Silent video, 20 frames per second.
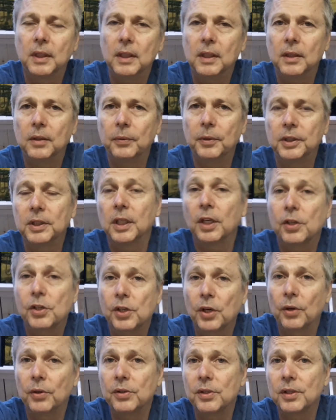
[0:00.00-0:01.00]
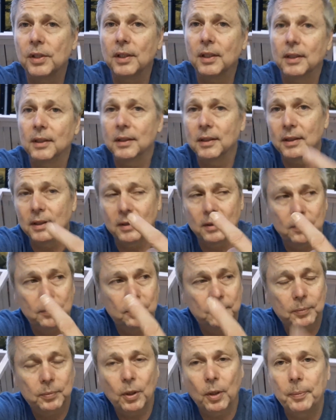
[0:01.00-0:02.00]
reason I showed you the
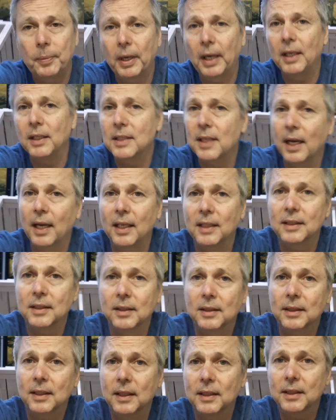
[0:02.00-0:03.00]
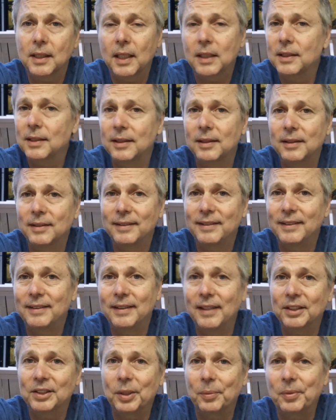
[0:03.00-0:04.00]
propane tanks is because that's
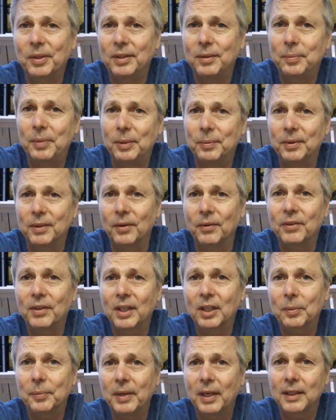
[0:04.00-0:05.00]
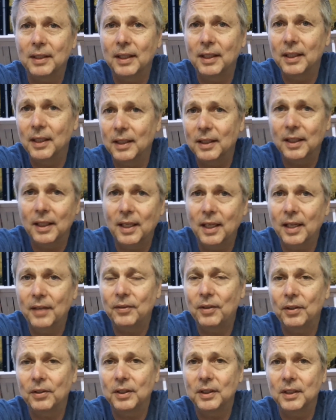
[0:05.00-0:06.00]
something people don't think about. They think they got to have
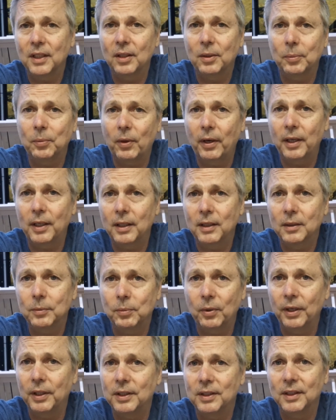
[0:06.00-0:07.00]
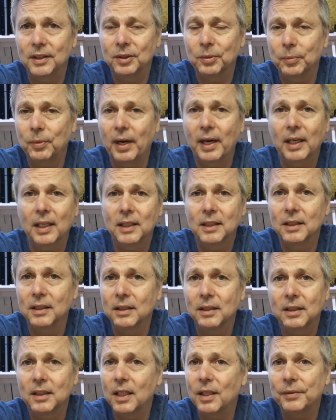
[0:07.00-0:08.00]
all these other braces and brackets and
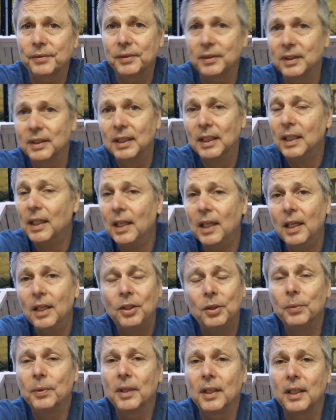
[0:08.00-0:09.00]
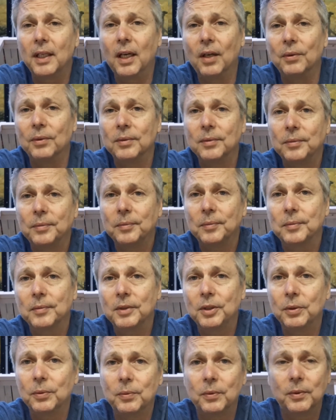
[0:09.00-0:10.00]
stuff, and you really don't.
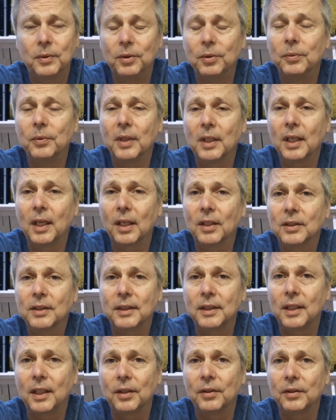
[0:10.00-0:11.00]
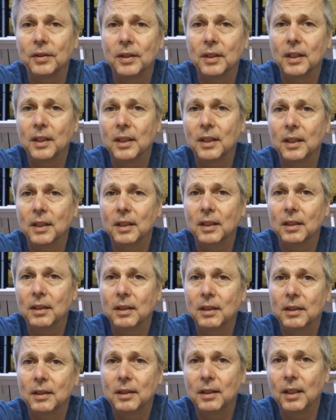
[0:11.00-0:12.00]
You really honestly don't.
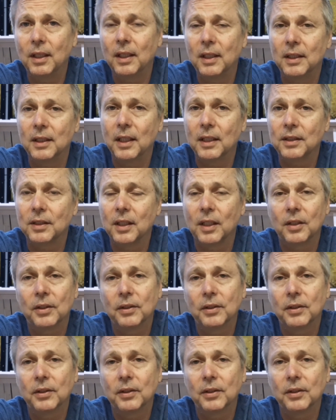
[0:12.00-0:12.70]
You hit dead center